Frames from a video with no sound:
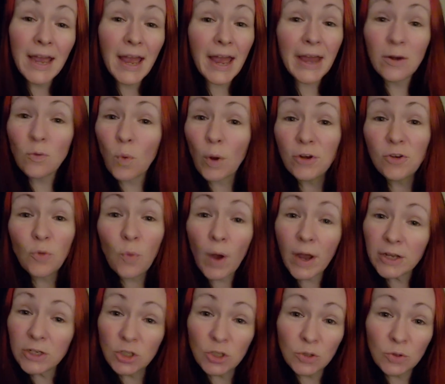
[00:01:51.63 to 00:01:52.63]
And what do
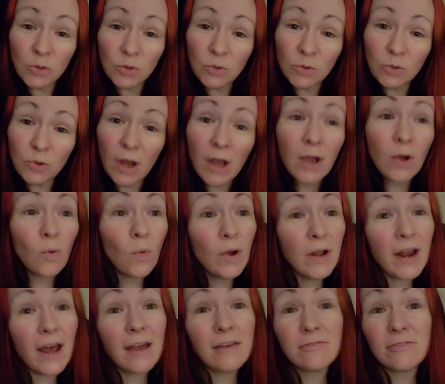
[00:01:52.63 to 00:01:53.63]
I do
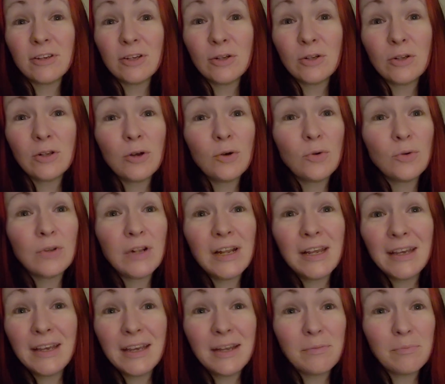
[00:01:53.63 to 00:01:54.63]
when I feel
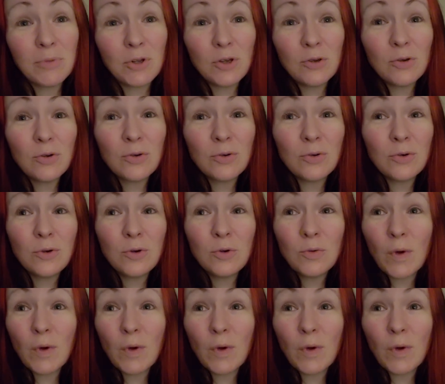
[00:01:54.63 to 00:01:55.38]
lonely and blue?